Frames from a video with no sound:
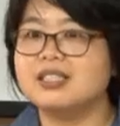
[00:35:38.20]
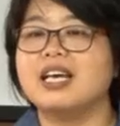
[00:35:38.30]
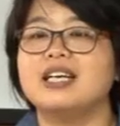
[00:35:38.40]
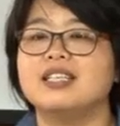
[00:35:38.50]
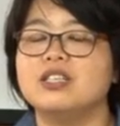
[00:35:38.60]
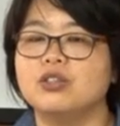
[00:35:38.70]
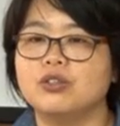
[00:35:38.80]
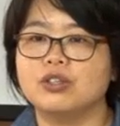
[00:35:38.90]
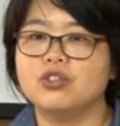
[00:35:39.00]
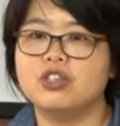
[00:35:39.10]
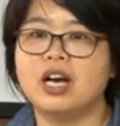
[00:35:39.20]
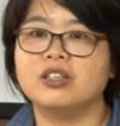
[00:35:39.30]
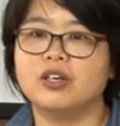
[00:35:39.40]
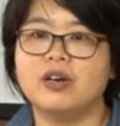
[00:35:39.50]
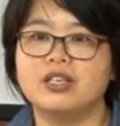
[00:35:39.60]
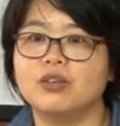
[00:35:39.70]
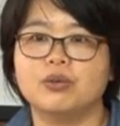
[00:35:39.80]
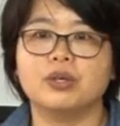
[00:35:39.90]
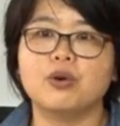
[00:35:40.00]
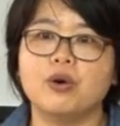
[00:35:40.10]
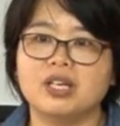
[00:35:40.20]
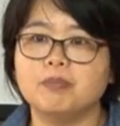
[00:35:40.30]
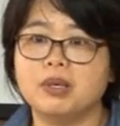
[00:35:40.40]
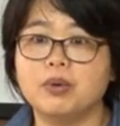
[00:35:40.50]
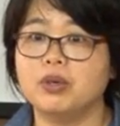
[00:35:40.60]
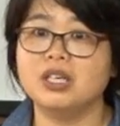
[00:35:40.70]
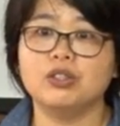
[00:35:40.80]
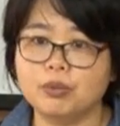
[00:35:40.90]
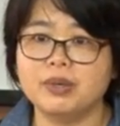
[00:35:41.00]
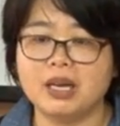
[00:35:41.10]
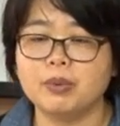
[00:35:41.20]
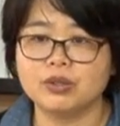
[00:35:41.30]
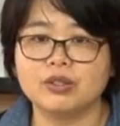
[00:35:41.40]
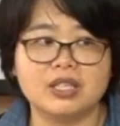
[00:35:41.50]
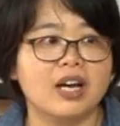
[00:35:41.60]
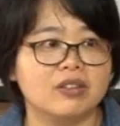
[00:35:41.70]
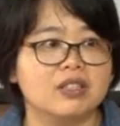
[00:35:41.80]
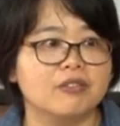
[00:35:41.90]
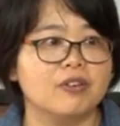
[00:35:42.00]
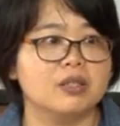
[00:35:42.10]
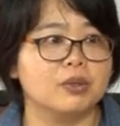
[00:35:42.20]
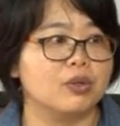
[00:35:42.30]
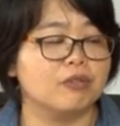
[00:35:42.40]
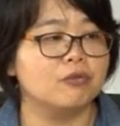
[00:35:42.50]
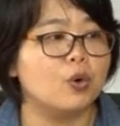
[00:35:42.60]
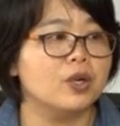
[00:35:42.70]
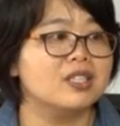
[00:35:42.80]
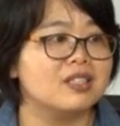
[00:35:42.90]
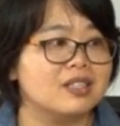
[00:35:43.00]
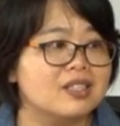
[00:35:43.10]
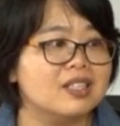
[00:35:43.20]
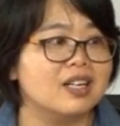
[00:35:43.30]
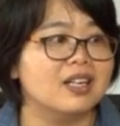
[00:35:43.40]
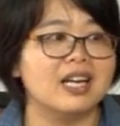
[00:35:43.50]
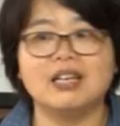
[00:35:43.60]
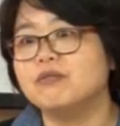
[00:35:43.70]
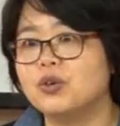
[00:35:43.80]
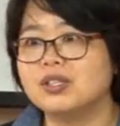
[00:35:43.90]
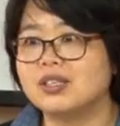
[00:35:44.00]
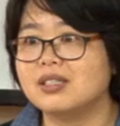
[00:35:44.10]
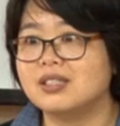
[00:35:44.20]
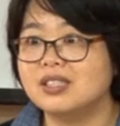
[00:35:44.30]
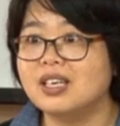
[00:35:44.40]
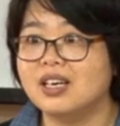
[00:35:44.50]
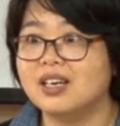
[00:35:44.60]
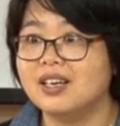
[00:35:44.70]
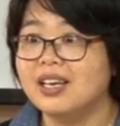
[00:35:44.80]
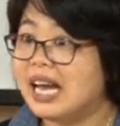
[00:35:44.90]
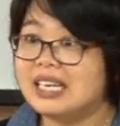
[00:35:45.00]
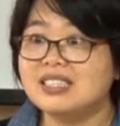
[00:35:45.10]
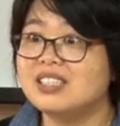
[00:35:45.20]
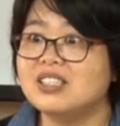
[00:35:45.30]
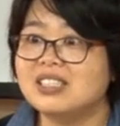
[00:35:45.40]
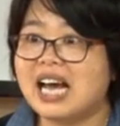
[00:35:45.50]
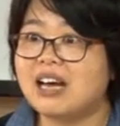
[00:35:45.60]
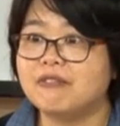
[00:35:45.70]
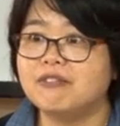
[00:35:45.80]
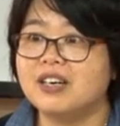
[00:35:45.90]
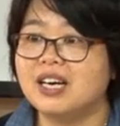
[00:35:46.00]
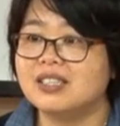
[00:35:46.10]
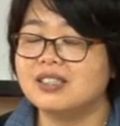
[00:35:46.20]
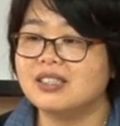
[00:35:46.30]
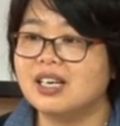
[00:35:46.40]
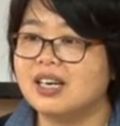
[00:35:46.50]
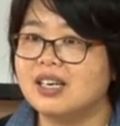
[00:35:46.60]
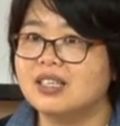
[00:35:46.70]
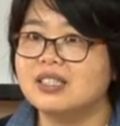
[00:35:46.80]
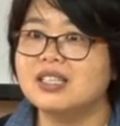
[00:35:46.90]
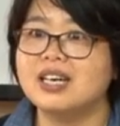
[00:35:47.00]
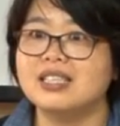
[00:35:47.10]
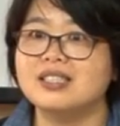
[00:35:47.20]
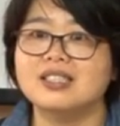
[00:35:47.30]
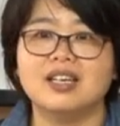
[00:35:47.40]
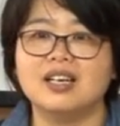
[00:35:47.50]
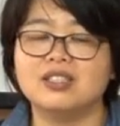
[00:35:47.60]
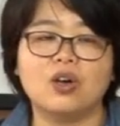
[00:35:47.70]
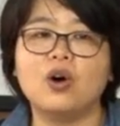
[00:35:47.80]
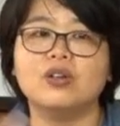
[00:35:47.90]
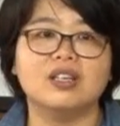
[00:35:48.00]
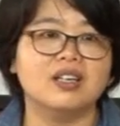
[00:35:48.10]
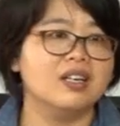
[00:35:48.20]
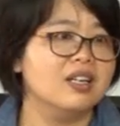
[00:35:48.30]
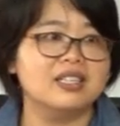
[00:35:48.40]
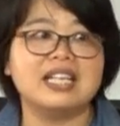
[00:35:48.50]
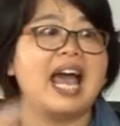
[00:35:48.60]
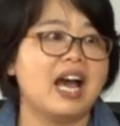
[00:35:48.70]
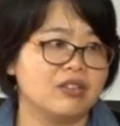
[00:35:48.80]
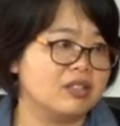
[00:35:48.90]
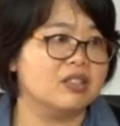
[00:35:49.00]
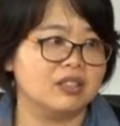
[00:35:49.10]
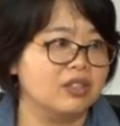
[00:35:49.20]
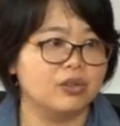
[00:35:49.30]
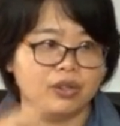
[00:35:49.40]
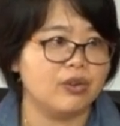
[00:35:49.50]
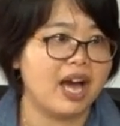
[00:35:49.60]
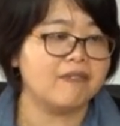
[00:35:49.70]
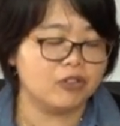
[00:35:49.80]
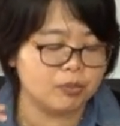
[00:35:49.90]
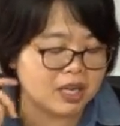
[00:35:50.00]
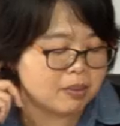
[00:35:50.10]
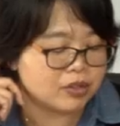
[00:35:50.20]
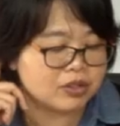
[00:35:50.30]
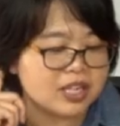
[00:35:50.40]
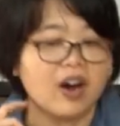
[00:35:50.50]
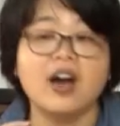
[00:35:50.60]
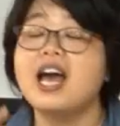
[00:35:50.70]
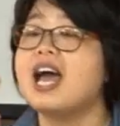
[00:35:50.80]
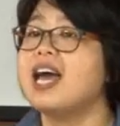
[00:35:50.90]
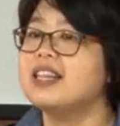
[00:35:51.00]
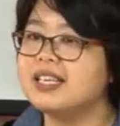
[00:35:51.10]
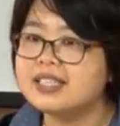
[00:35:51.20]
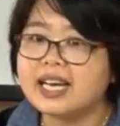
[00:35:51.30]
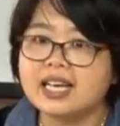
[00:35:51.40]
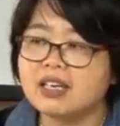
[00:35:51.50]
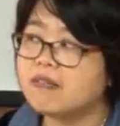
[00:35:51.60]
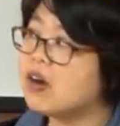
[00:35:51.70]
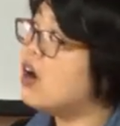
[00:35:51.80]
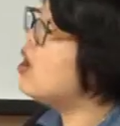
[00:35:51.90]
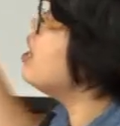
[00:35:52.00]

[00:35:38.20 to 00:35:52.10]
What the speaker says: say I send you to a jungle and you're recording people. You need to be able to tell the difference between voiced z and voiced s. And it's just not f and z and s. It's all the sounds. You have to be able to tell. And then second of all,